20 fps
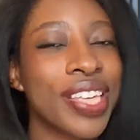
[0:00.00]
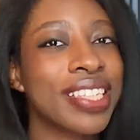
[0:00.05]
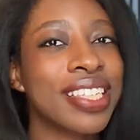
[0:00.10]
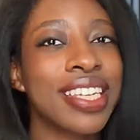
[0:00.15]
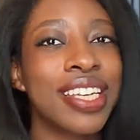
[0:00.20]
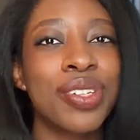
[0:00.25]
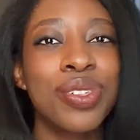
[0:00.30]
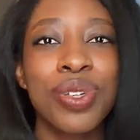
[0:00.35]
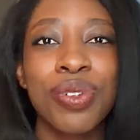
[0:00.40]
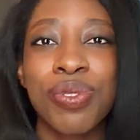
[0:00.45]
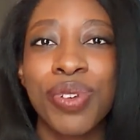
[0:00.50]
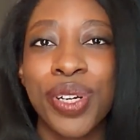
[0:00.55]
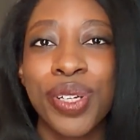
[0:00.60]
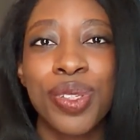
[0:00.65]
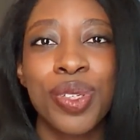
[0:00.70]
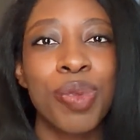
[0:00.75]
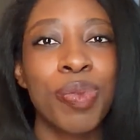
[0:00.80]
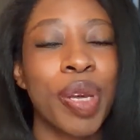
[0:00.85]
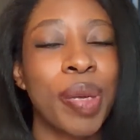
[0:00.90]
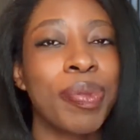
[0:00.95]
an introvert
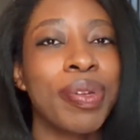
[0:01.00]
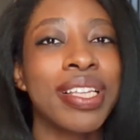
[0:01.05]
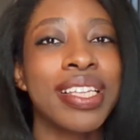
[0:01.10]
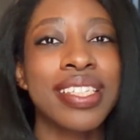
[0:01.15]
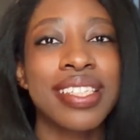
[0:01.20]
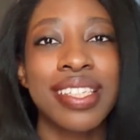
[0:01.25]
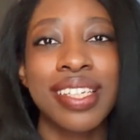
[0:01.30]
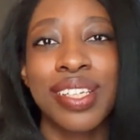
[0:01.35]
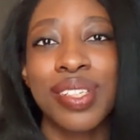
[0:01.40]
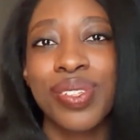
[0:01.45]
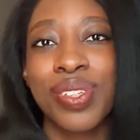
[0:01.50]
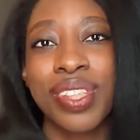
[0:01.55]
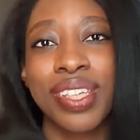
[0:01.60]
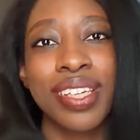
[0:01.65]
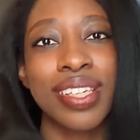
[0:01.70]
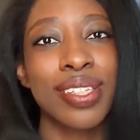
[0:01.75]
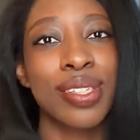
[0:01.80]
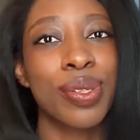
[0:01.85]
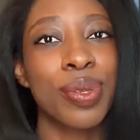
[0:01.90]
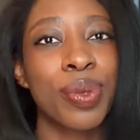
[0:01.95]
who may be listening to
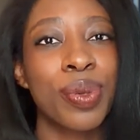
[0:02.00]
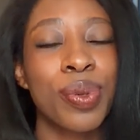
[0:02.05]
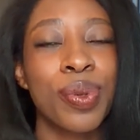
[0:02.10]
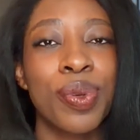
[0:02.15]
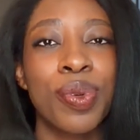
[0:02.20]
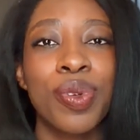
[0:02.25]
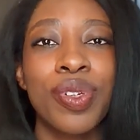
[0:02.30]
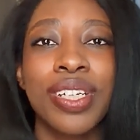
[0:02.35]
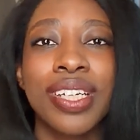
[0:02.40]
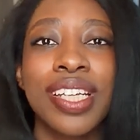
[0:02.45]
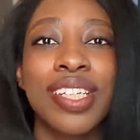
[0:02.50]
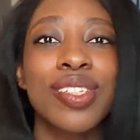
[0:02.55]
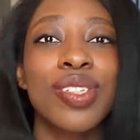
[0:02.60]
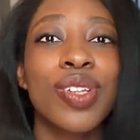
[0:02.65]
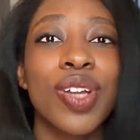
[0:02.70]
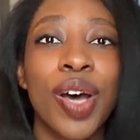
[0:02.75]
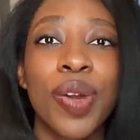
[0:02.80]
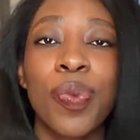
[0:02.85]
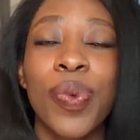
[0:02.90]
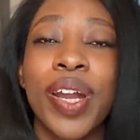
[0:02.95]
this who does
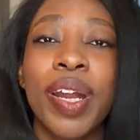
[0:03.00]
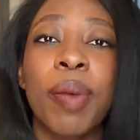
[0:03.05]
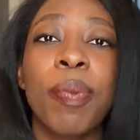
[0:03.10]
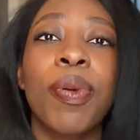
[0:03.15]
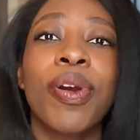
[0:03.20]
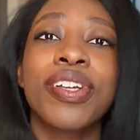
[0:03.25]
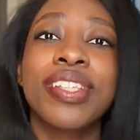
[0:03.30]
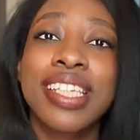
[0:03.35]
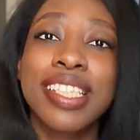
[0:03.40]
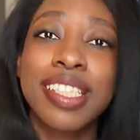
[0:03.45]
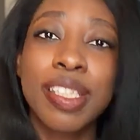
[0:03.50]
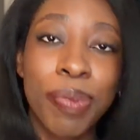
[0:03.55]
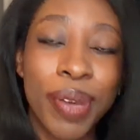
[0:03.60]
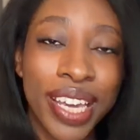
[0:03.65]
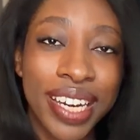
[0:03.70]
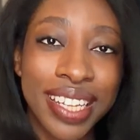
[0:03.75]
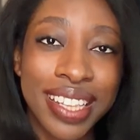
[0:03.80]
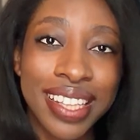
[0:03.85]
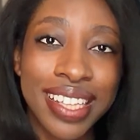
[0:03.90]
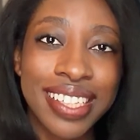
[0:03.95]
not want to
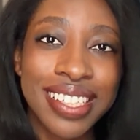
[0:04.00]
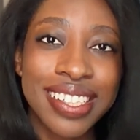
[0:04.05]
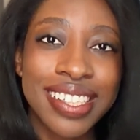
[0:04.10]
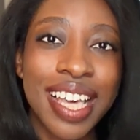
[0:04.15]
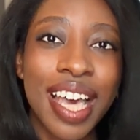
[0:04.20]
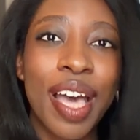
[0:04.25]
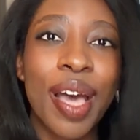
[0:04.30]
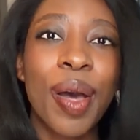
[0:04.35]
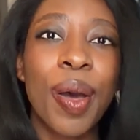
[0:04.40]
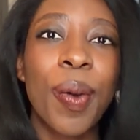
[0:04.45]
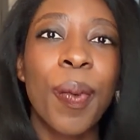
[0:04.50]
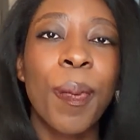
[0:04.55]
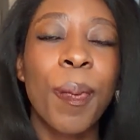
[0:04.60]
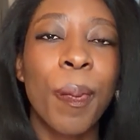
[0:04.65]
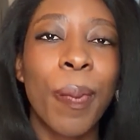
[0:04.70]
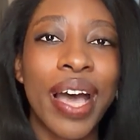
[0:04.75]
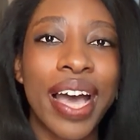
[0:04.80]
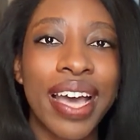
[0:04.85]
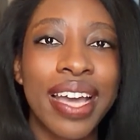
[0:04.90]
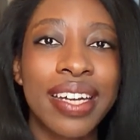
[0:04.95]
participate in this,
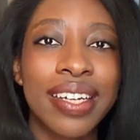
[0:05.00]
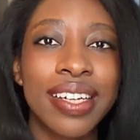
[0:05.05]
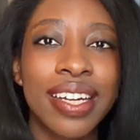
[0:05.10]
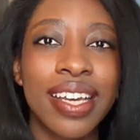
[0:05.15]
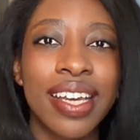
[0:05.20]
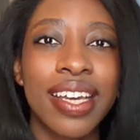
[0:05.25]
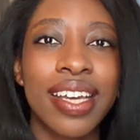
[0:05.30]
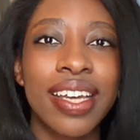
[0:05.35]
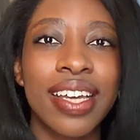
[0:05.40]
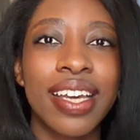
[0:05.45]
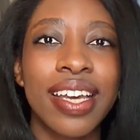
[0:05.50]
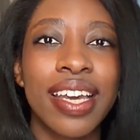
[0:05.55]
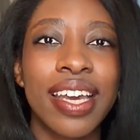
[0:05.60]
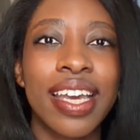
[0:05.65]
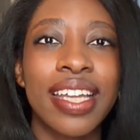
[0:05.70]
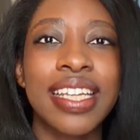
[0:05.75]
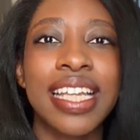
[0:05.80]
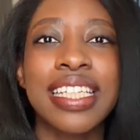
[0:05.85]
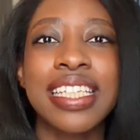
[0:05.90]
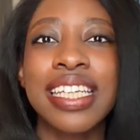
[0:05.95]
but
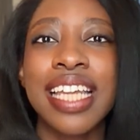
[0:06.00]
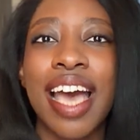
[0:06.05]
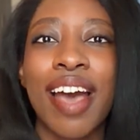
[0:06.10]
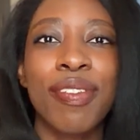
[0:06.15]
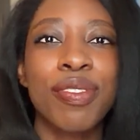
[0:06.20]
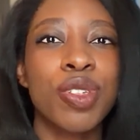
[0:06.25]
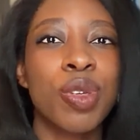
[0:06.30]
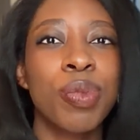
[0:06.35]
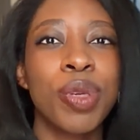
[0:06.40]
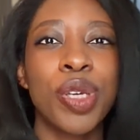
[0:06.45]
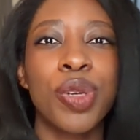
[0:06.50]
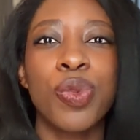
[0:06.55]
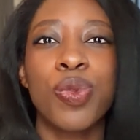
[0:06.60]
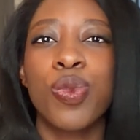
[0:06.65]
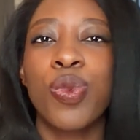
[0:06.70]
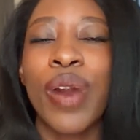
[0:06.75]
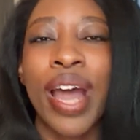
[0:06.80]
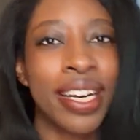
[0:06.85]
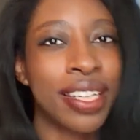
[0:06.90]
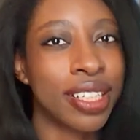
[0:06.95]
it doesn't have to be
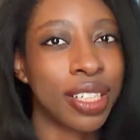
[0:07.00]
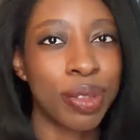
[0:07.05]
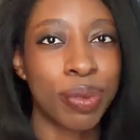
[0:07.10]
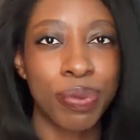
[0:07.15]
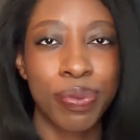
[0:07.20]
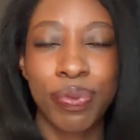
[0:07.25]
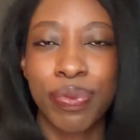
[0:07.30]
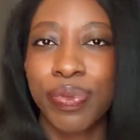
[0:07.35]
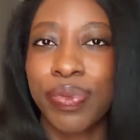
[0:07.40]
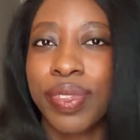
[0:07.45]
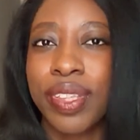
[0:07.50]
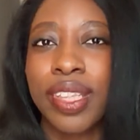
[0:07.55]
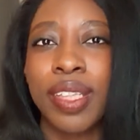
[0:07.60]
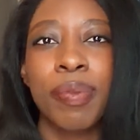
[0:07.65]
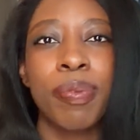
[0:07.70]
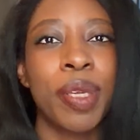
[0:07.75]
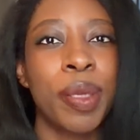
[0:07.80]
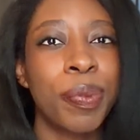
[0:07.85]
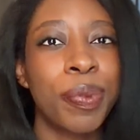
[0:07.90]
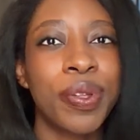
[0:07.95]
random. The
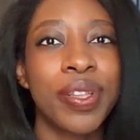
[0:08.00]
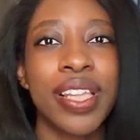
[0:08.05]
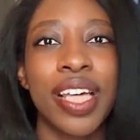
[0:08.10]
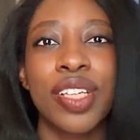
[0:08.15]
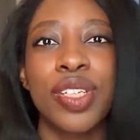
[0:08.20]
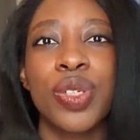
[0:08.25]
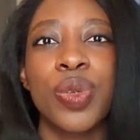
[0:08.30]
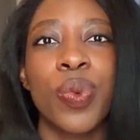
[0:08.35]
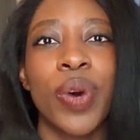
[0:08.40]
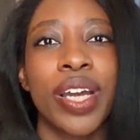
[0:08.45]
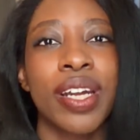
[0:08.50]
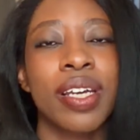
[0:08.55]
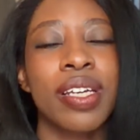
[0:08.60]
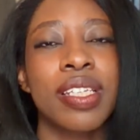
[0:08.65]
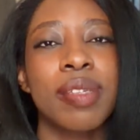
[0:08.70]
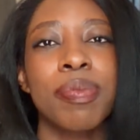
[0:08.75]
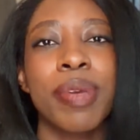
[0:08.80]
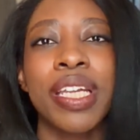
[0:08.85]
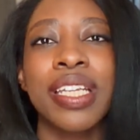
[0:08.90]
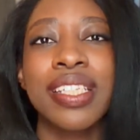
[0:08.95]
people that you want to
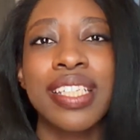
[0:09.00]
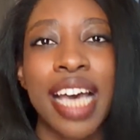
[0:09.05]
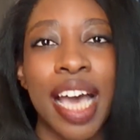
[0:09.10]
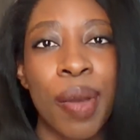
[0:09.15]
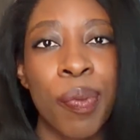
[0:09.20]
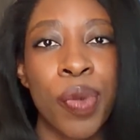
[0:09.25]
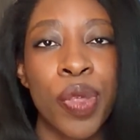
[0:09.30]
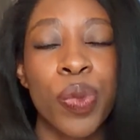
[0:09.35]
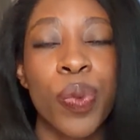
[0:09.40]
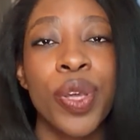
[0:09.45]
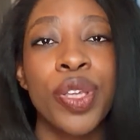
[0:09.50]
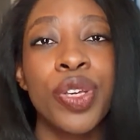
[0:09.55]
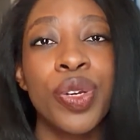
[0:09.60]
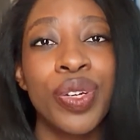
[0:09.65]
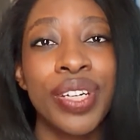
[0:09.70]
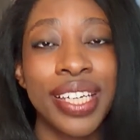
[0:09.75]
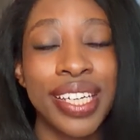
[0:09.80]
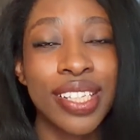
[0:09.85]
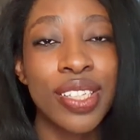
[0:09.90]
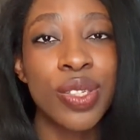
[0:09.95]
spend time with when you
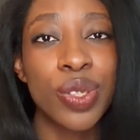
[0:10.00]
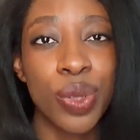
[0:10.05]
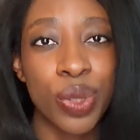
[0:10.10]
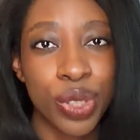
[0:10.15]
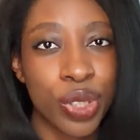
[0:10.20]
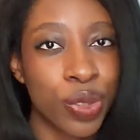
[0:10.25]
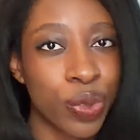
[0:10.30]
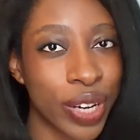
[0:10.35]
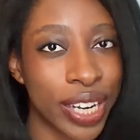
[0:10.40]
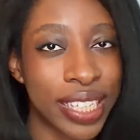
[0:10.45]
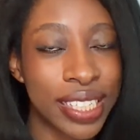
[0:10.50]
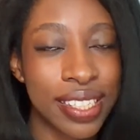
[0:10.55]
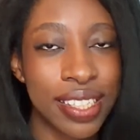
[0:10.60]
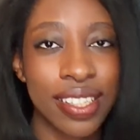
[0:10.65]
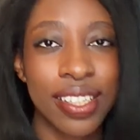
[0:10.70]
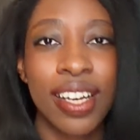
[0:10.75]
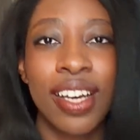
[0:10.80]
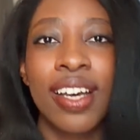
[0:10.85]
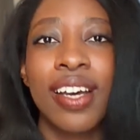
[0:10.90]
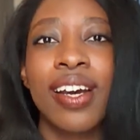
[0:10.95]
need social rest
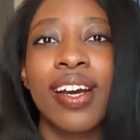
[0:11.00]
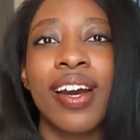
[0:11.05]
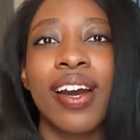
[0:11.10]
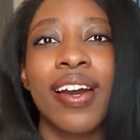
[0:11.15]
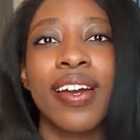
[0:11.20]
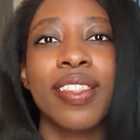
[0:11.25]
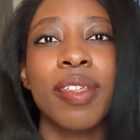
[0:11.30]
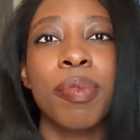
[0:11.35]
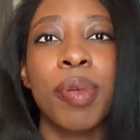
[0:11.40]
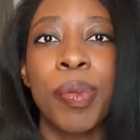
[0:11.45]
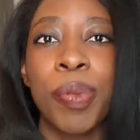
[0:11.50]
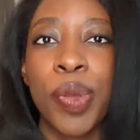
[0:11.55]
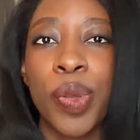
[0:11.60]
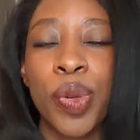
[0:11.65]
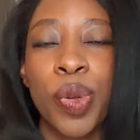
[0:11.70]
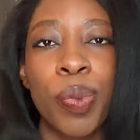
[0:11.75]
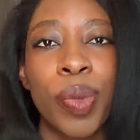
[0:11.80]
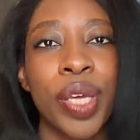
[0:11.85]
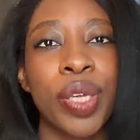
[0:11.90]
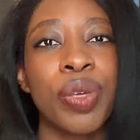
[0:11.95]
are the people who
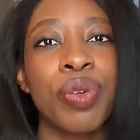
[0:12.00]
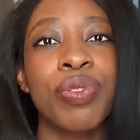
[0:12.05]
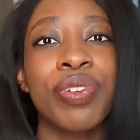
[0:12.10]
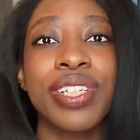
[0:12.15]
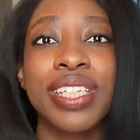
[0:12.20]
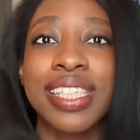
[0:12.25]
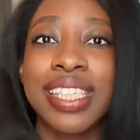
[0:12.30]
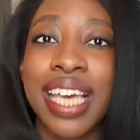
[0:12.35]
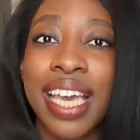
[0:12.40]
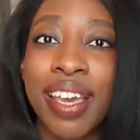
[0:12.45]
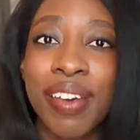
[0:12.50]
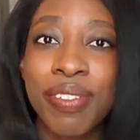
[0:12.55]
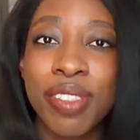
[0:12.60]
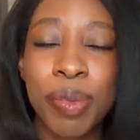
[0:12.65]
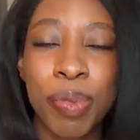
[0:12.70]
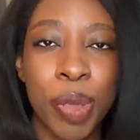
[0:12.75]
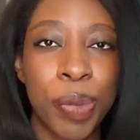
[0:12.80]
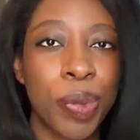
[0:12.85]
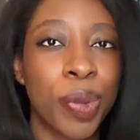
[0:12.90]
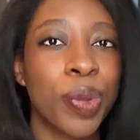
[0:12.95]
make you feel safe, the
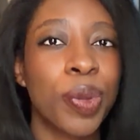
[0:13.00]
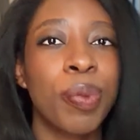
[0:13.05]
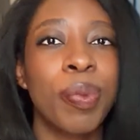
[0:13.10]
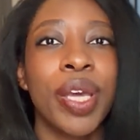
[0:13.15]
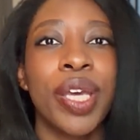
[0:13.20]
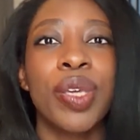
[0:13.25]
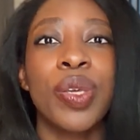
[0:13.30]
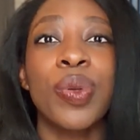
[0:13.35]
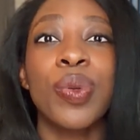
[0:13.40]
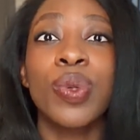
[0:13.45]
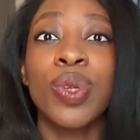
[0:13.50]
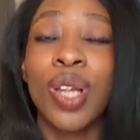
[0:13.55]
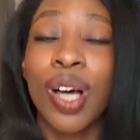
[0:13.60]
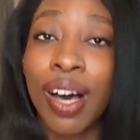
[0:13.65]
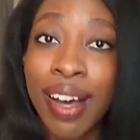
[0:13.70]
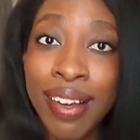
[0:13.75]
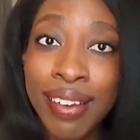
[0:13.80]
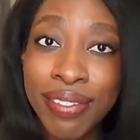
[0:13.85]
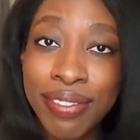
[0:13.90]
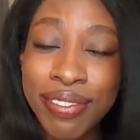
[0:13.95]
people who make you
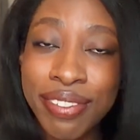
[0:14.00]
laugh,